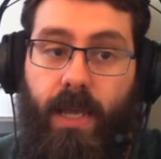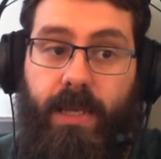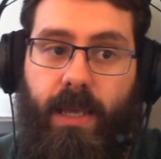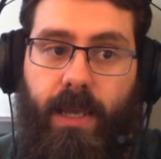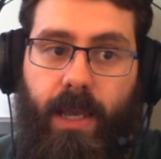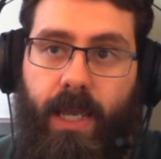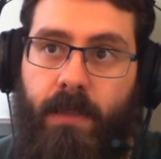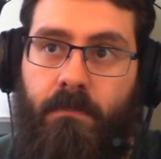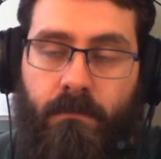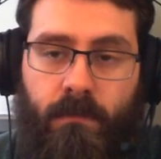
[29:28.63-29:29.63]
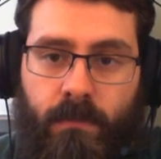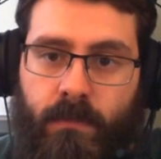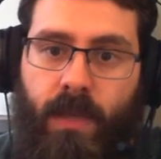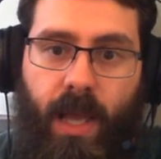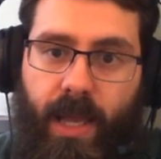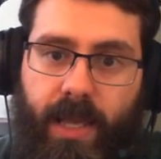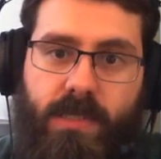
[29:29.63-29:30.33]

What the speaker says: AKA, hey,